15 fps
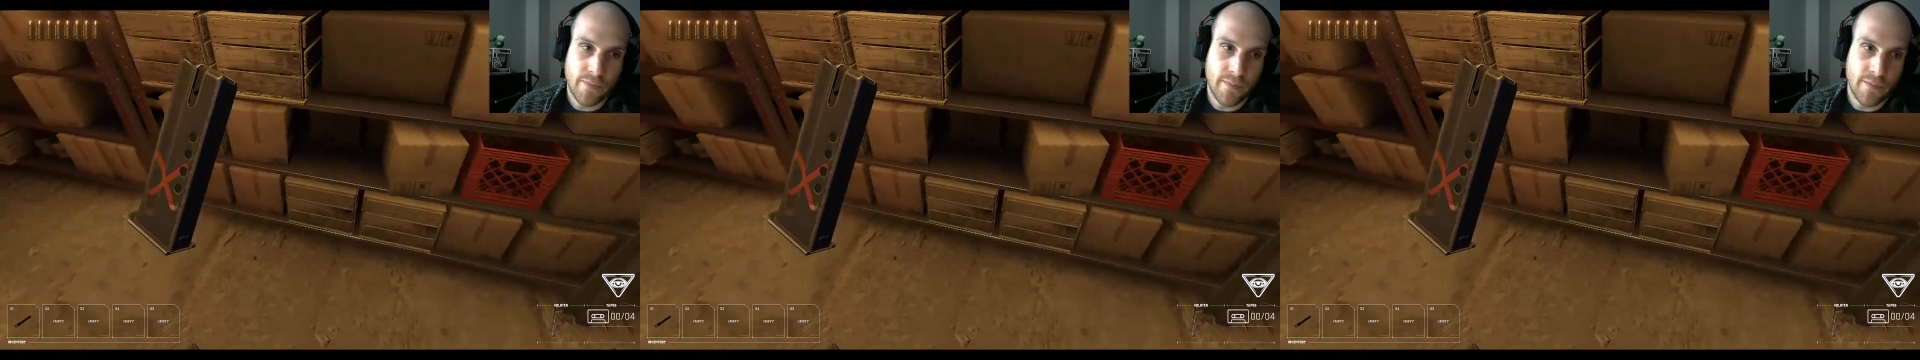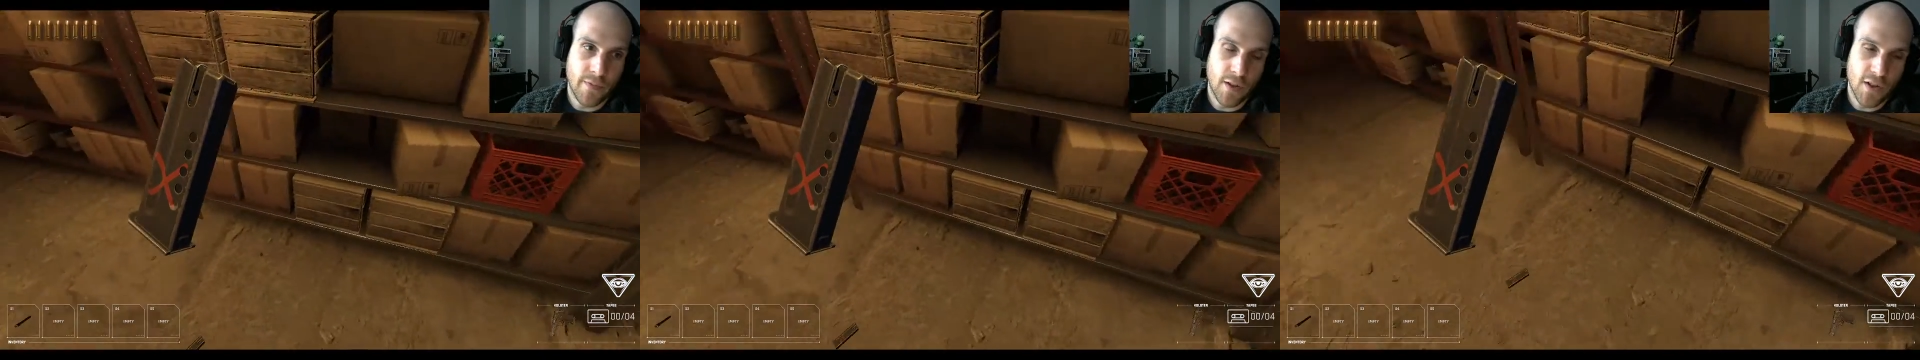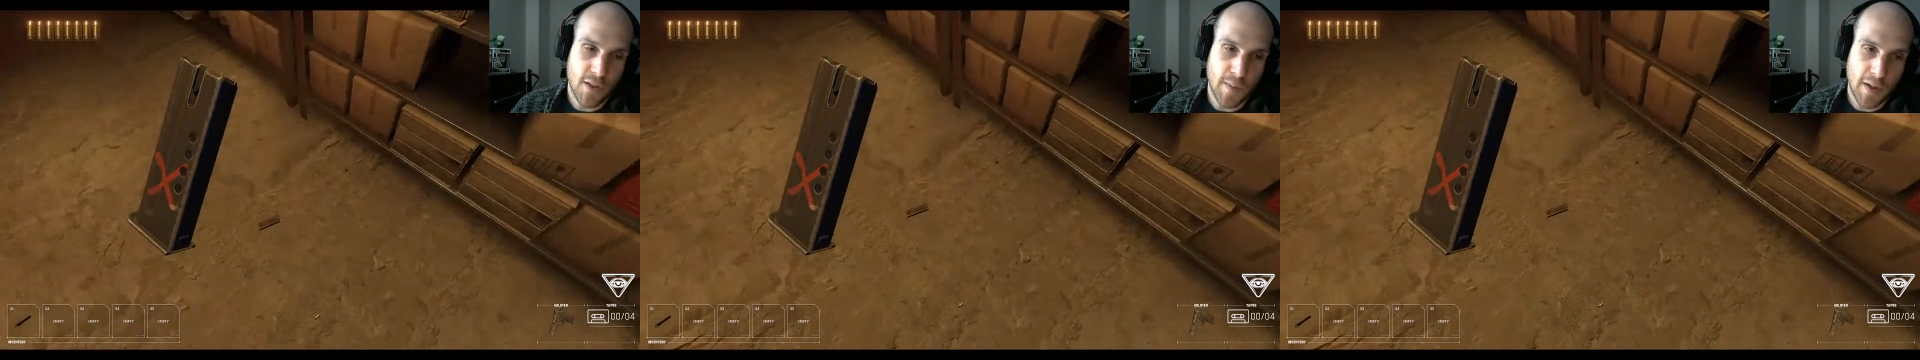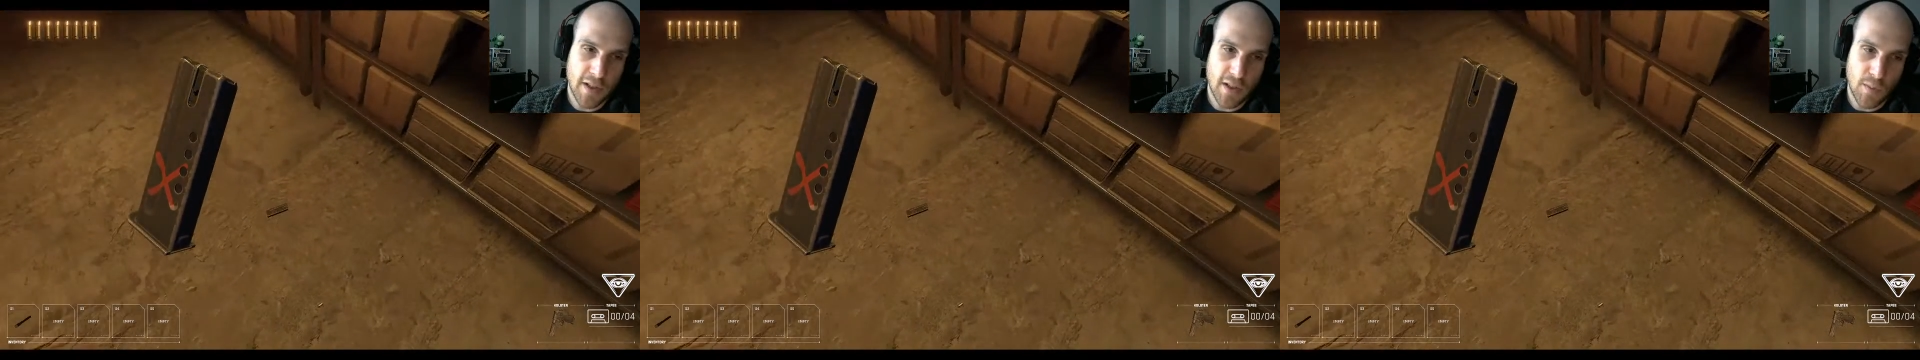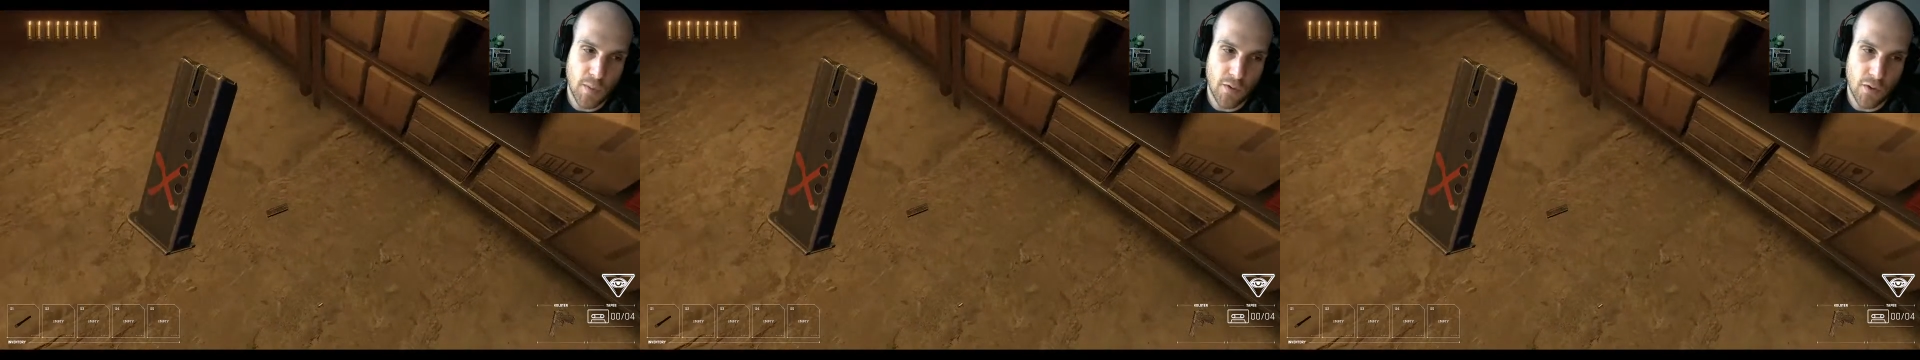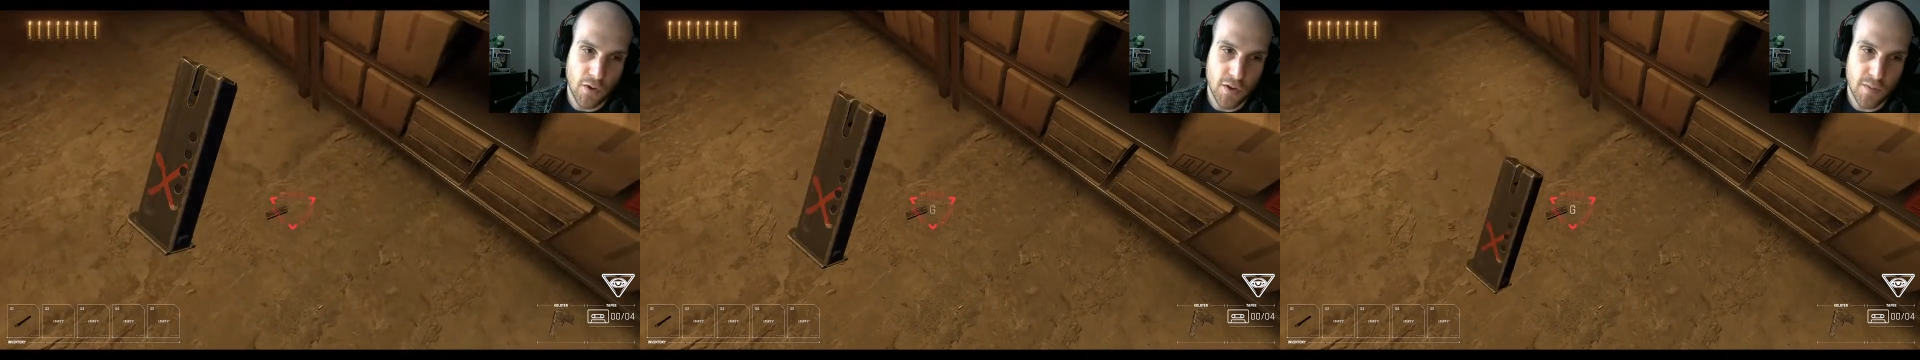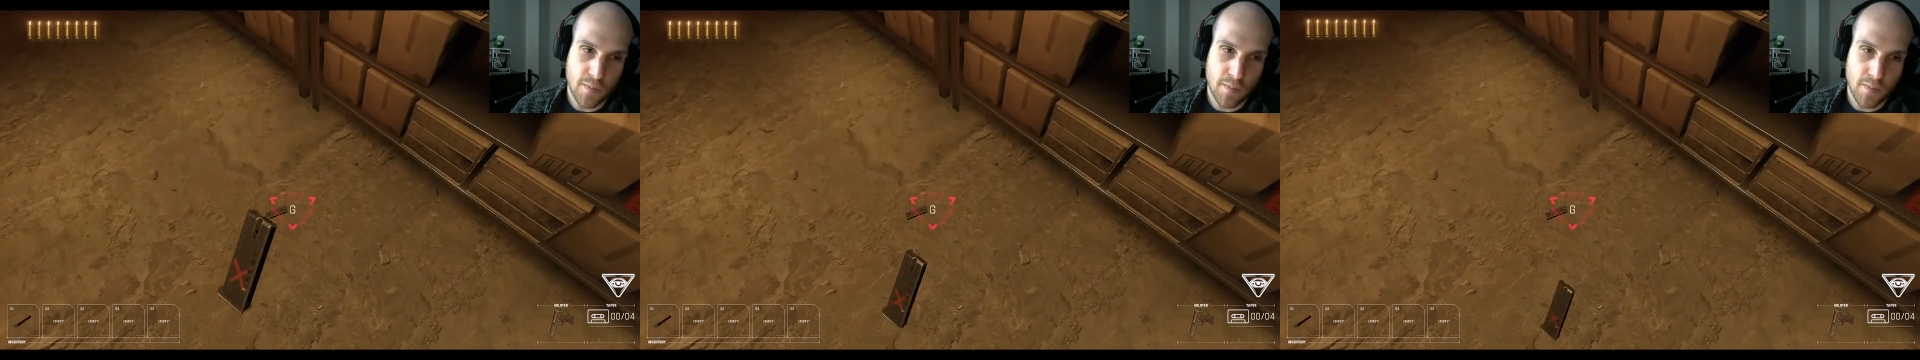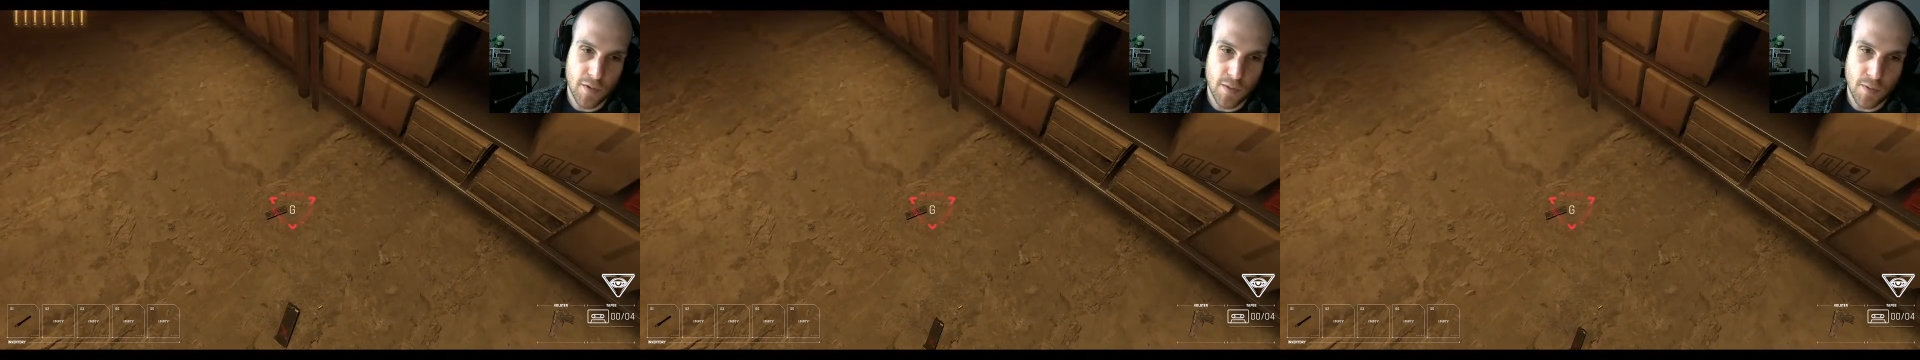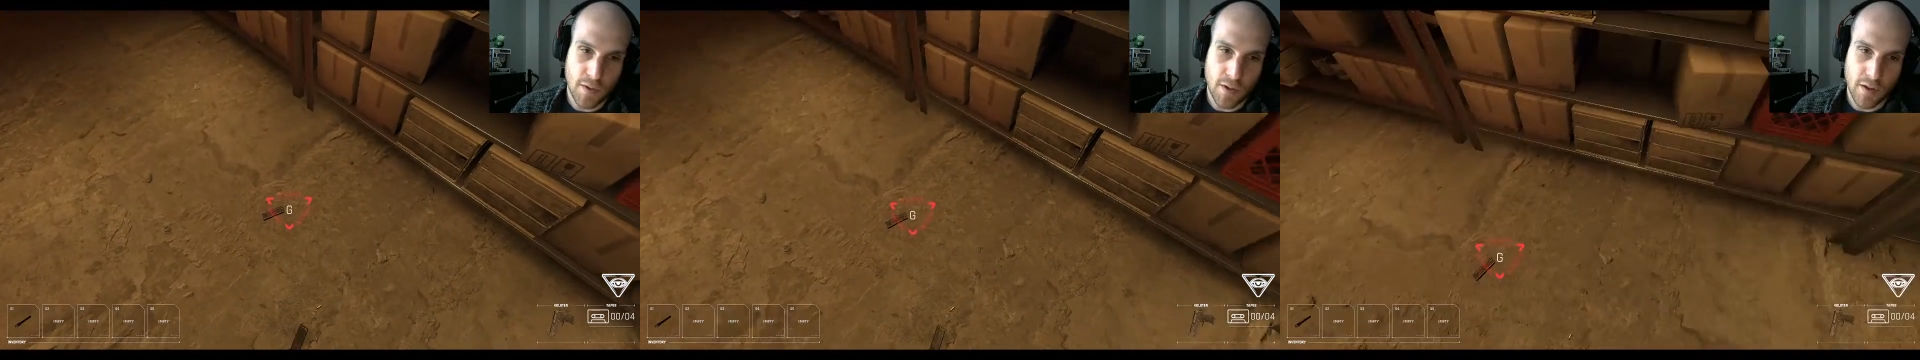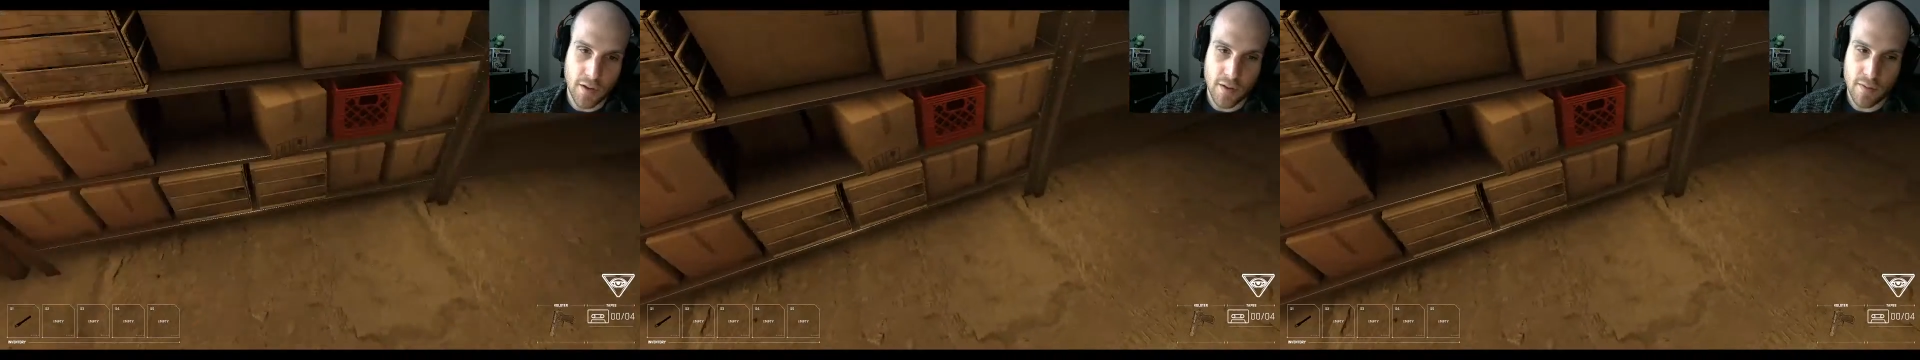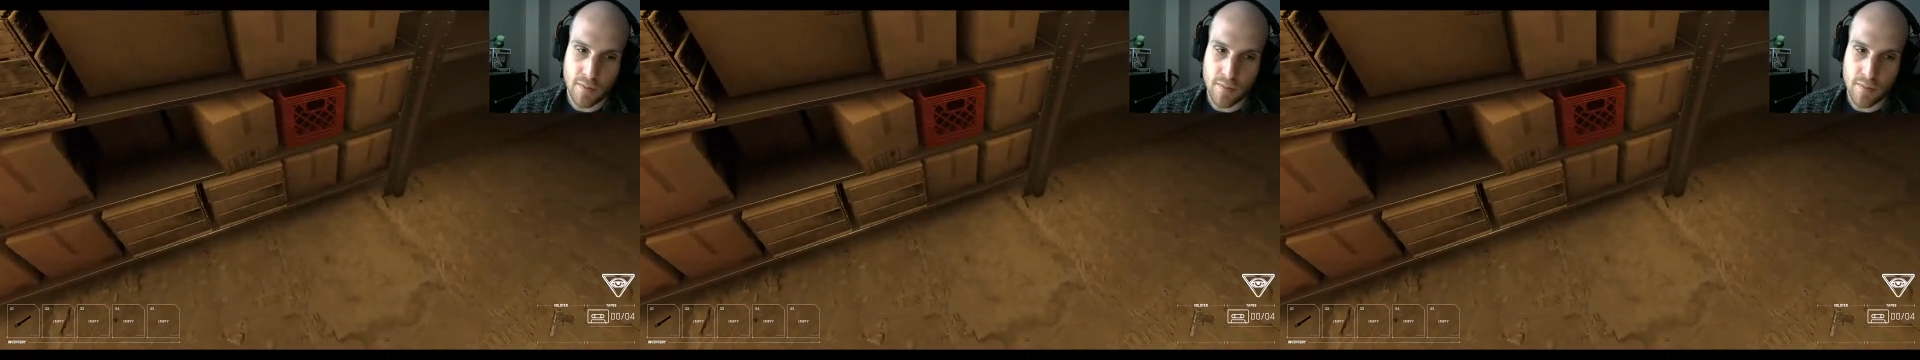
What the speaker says: Because the magazine we've got is pretty good.